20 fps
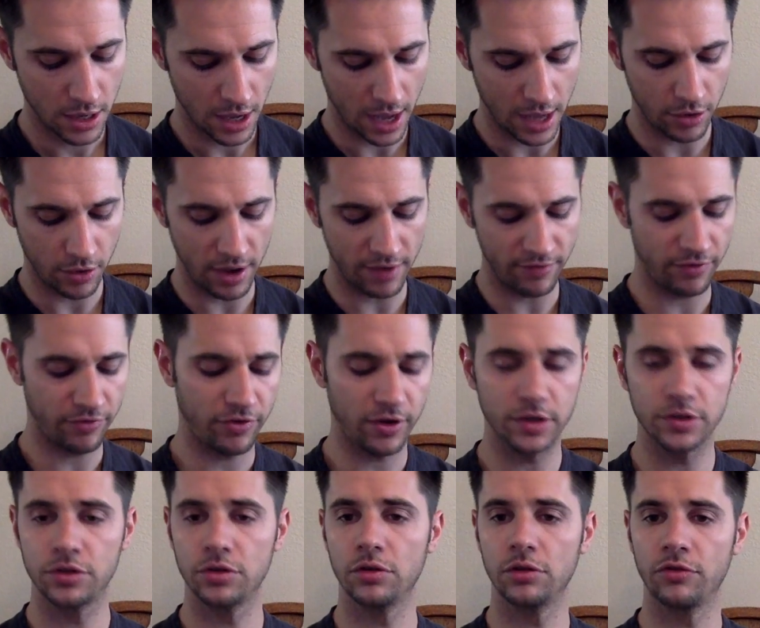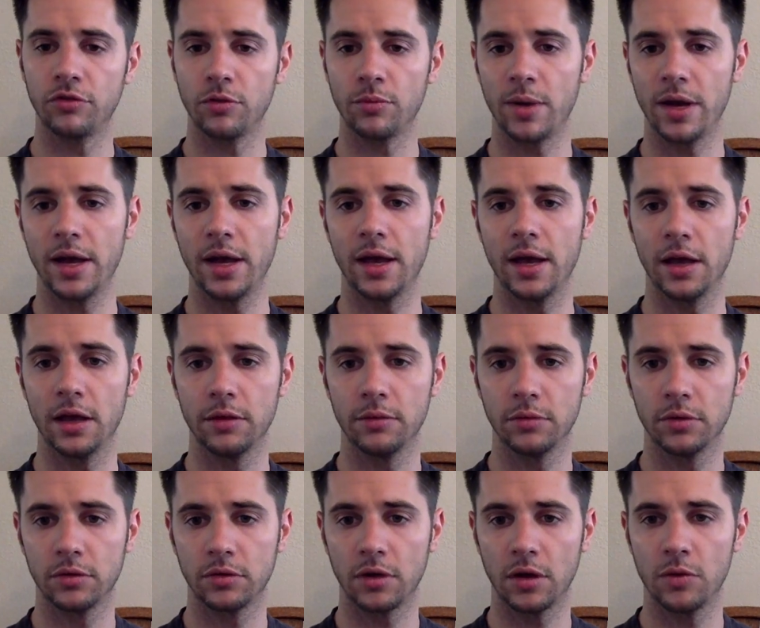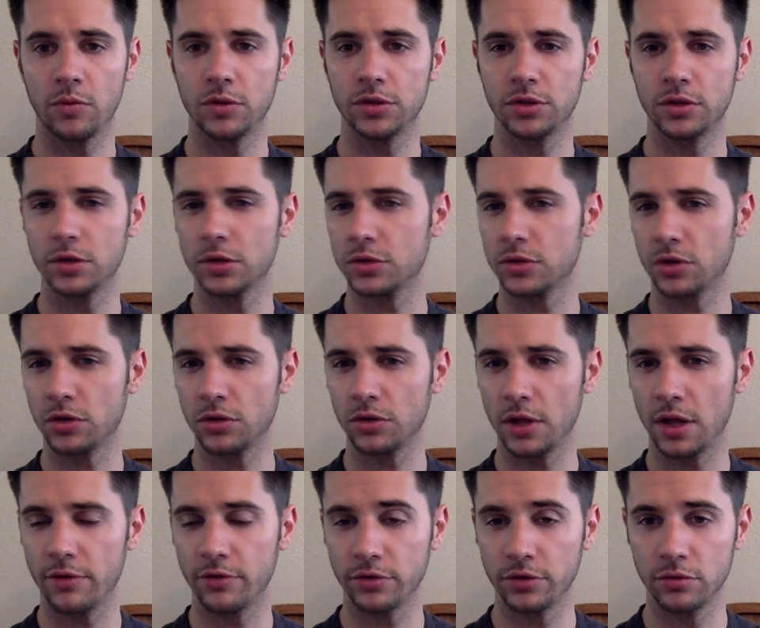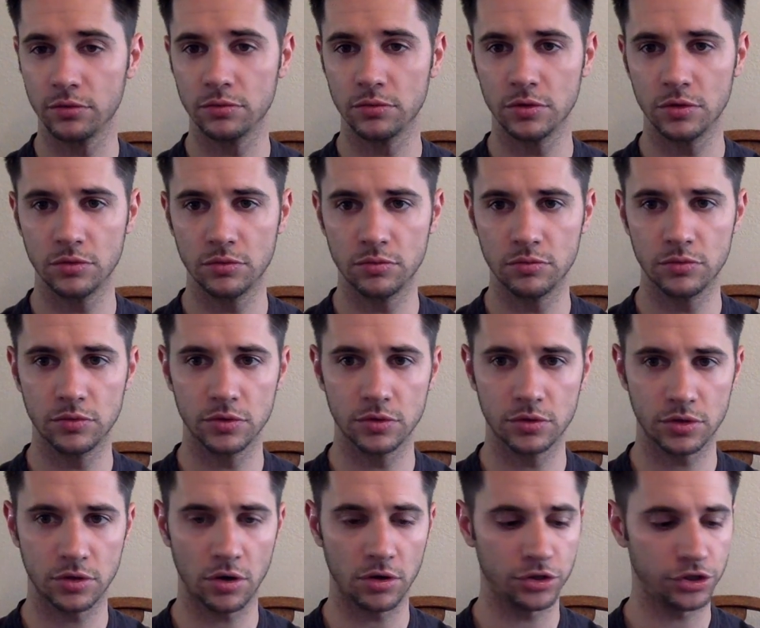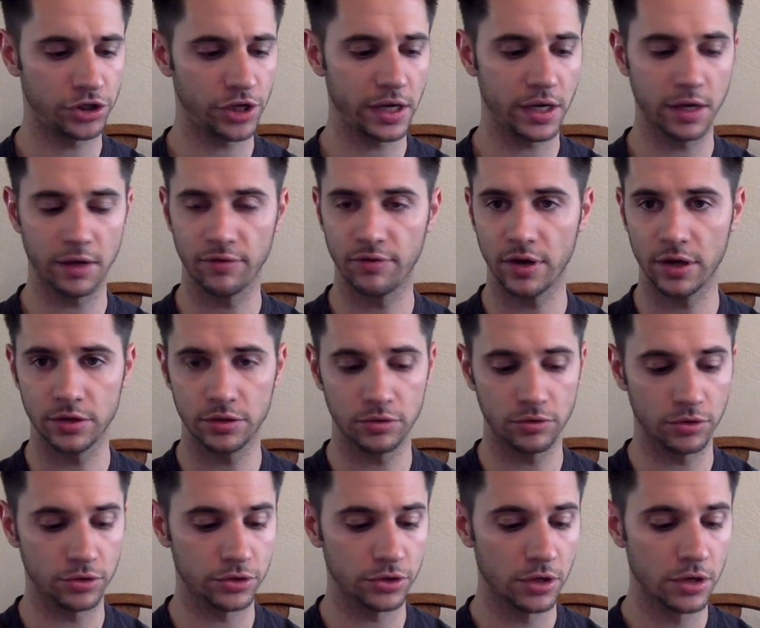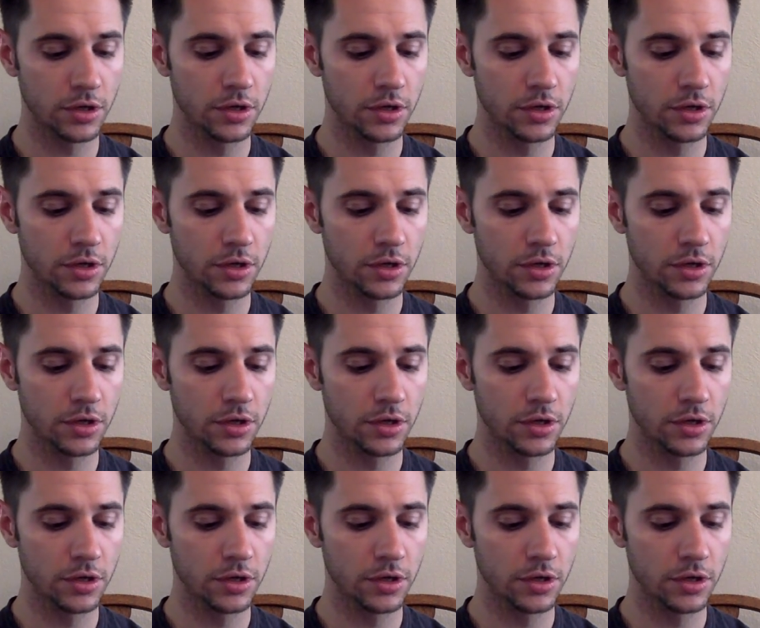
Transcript: I don't have a fine tuner for my A, okay? Once you get to a certain level, you start shedding fine tuners.